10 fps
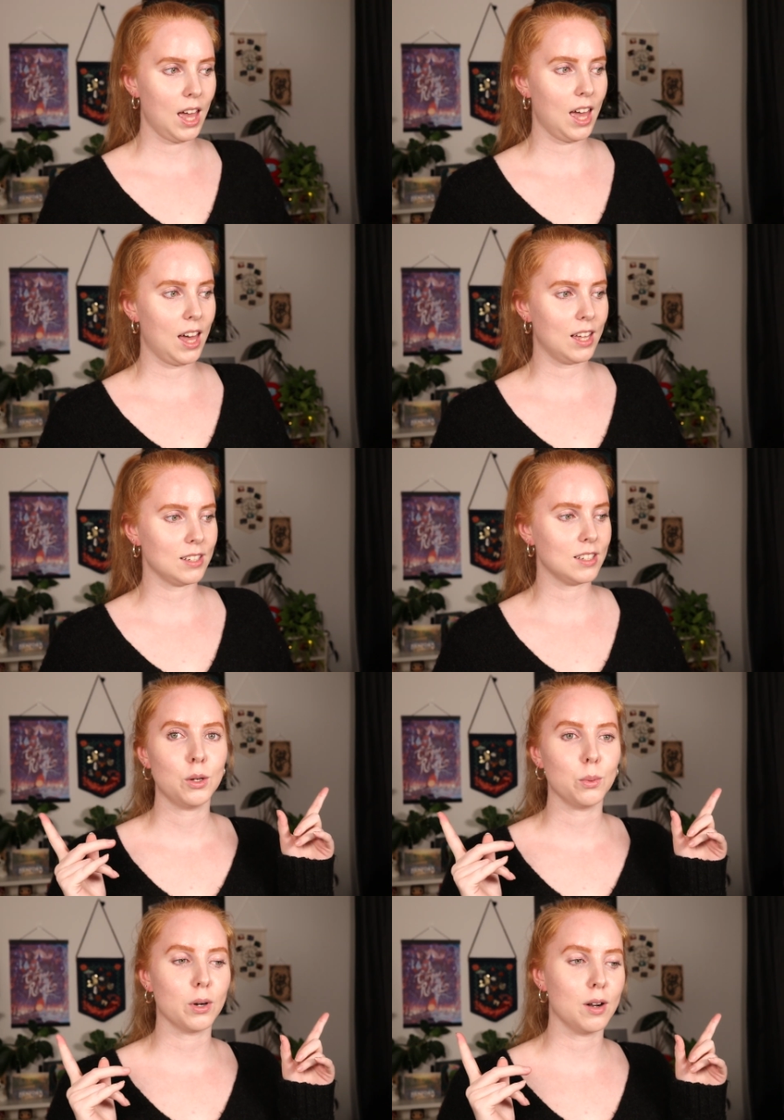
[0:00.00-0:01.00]
And
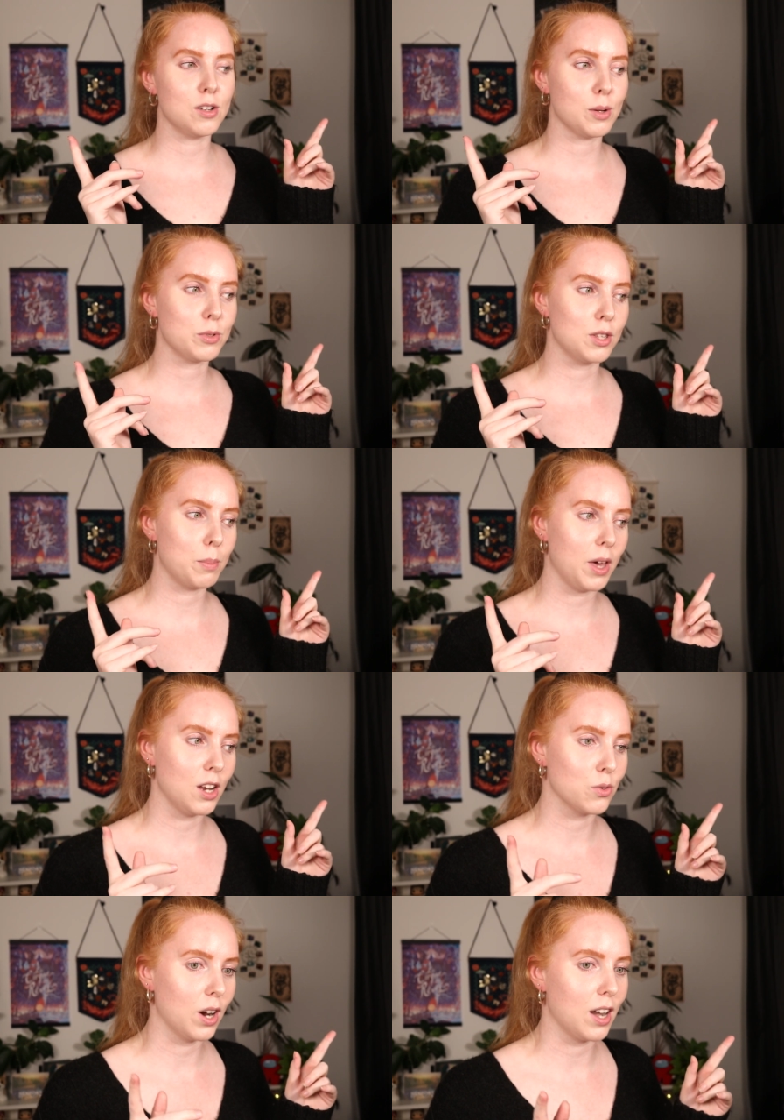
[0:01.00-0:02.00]
we're gonna jump to the page right